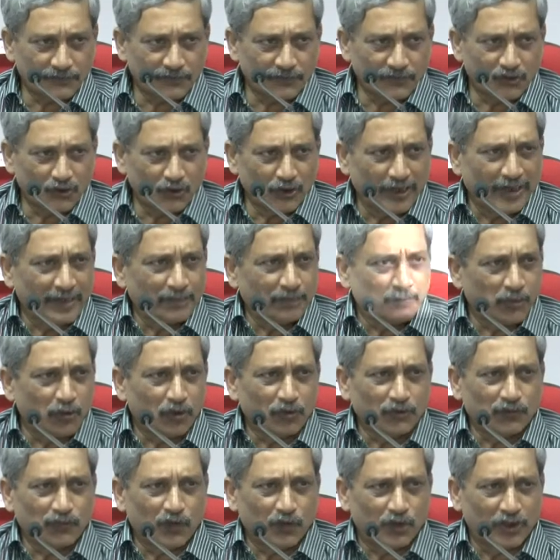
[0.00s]
so that
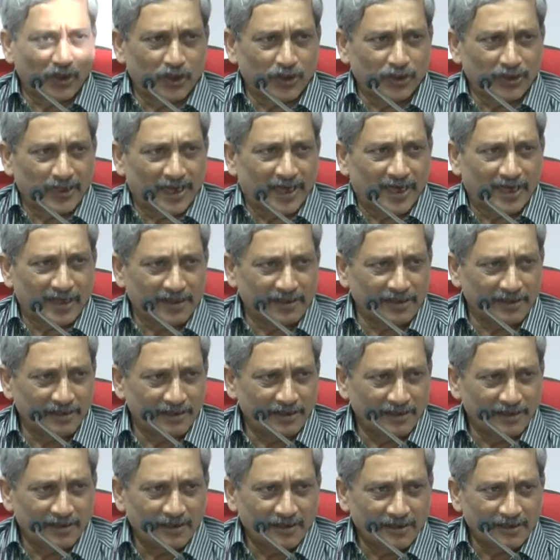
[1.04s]
portfolios are,
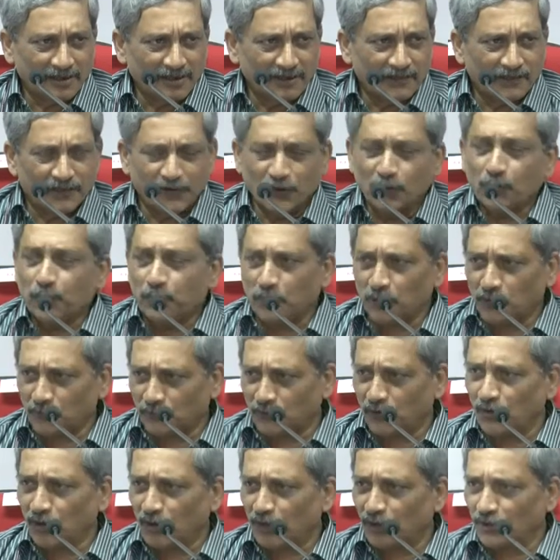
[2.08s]
few
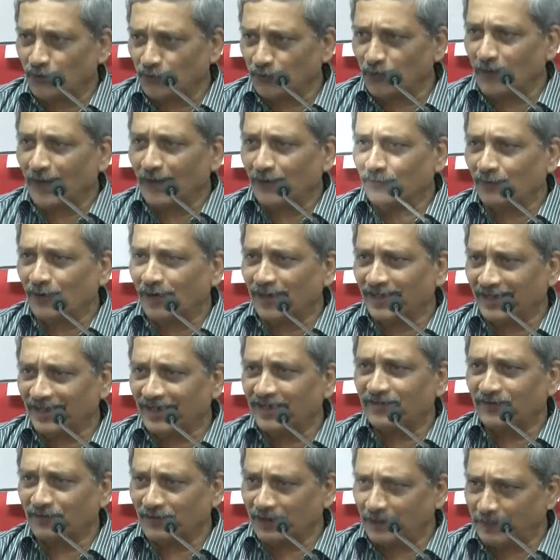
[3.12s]
portfolios, one
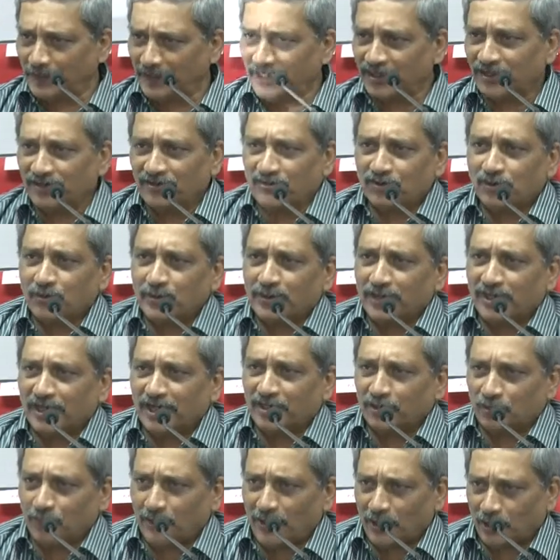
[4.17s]
each will be
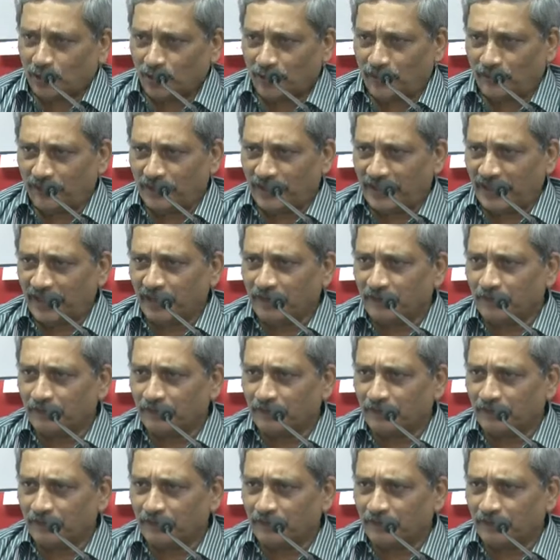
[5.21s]
distributed tomorrow evening.